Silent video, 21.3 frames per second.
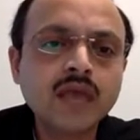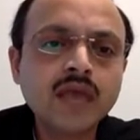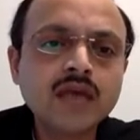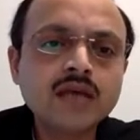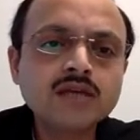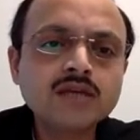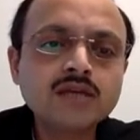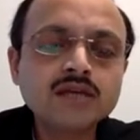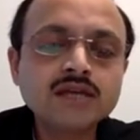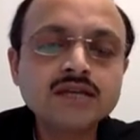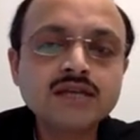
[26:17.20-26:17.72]

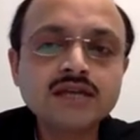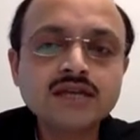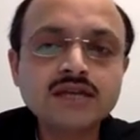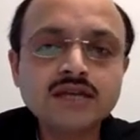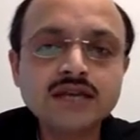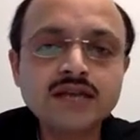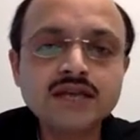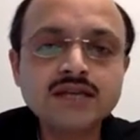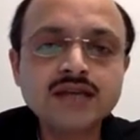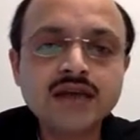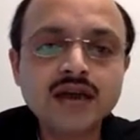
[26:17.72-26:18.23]
Since the
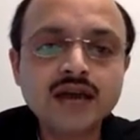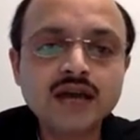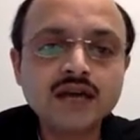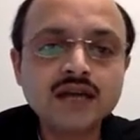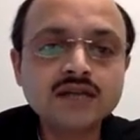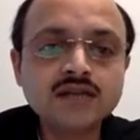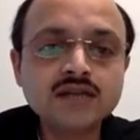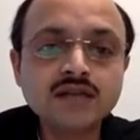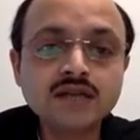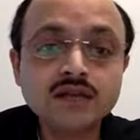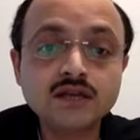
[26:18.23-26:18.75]

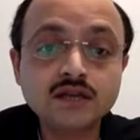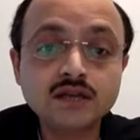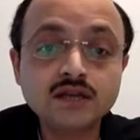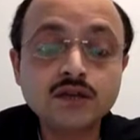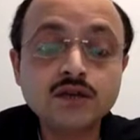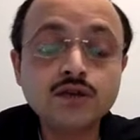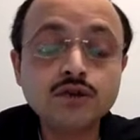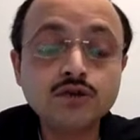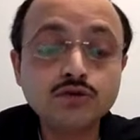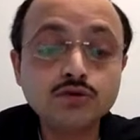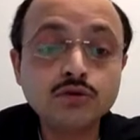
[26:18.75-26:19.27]
dsRNAs, they
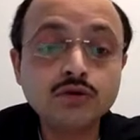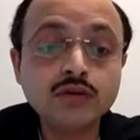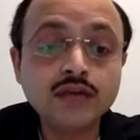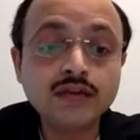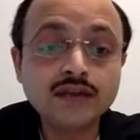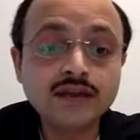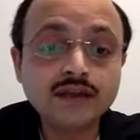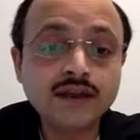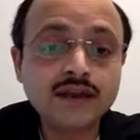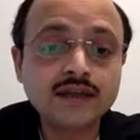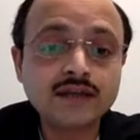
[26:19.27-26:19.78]
do
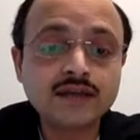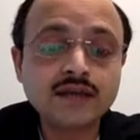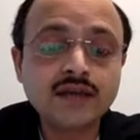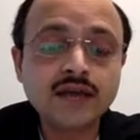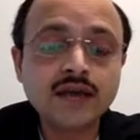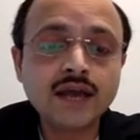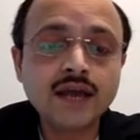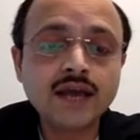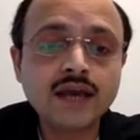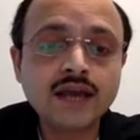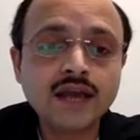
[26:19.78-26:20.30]
degrade
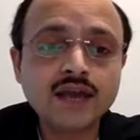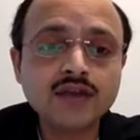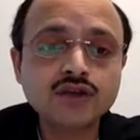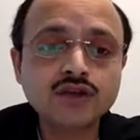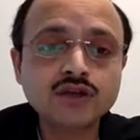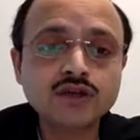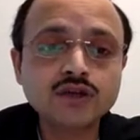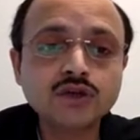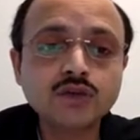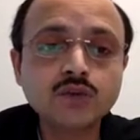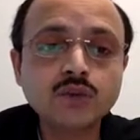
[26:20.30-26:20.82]
in
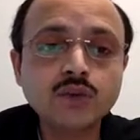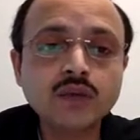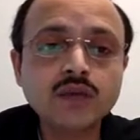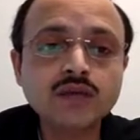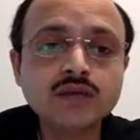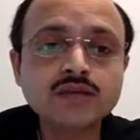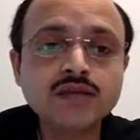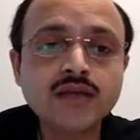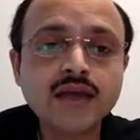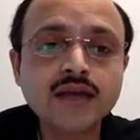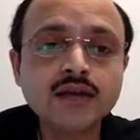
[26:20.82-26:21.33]
nature, so we
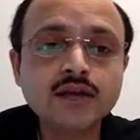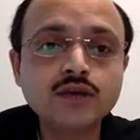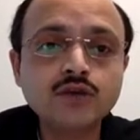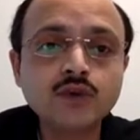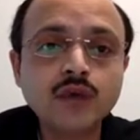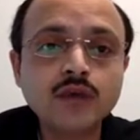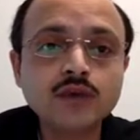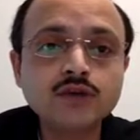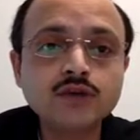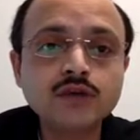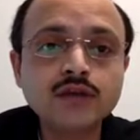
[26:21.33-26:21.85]
decided to
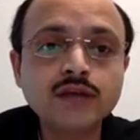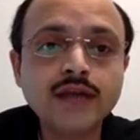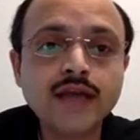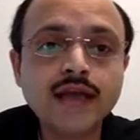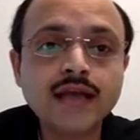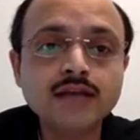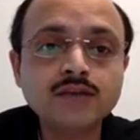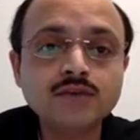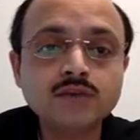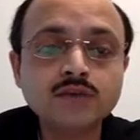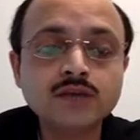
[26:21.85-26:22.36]
actually
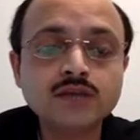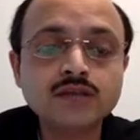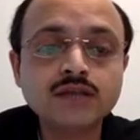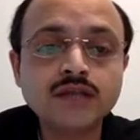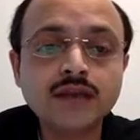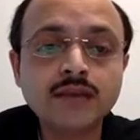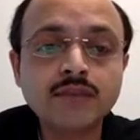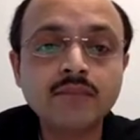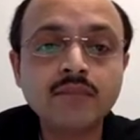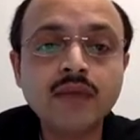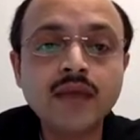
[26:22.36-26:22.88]
express
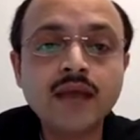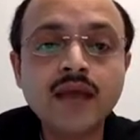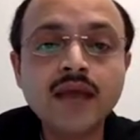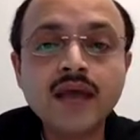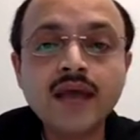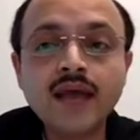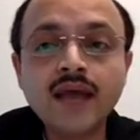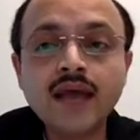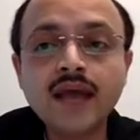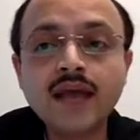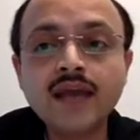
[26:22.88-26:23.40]
them
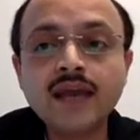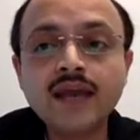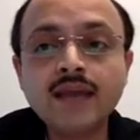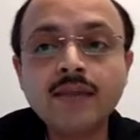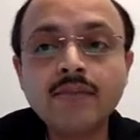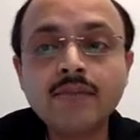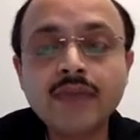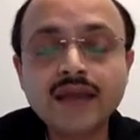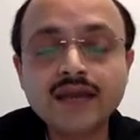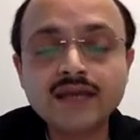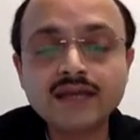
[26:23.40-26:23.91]
in a
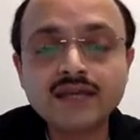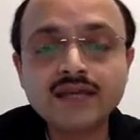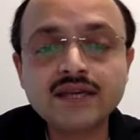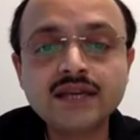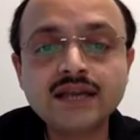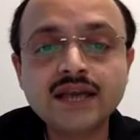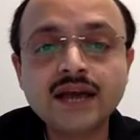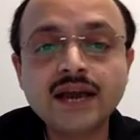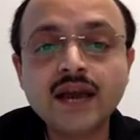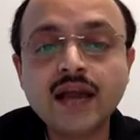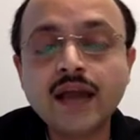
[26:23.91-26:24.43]

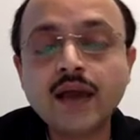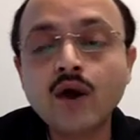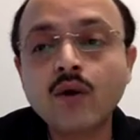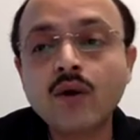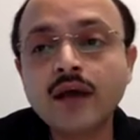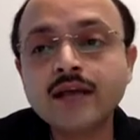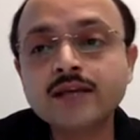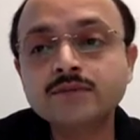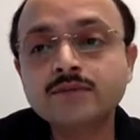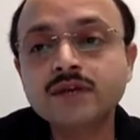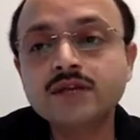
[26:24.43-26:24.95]
bacteria,
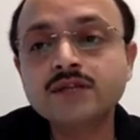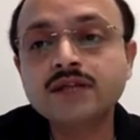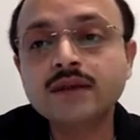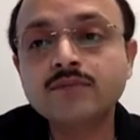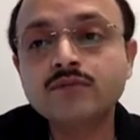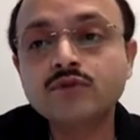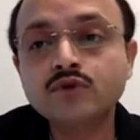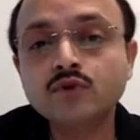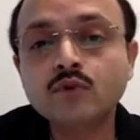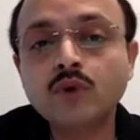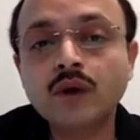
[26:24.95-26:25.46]
or express
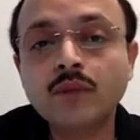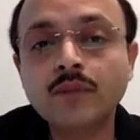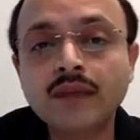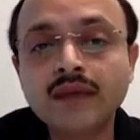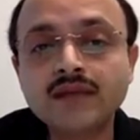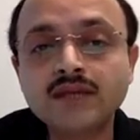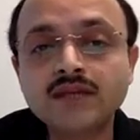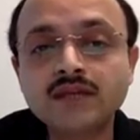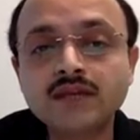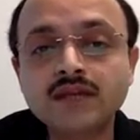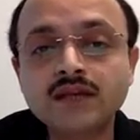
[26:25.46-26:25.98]
them through a
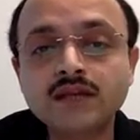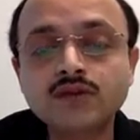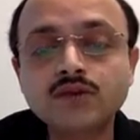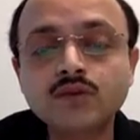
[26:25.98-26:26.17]
bacteria.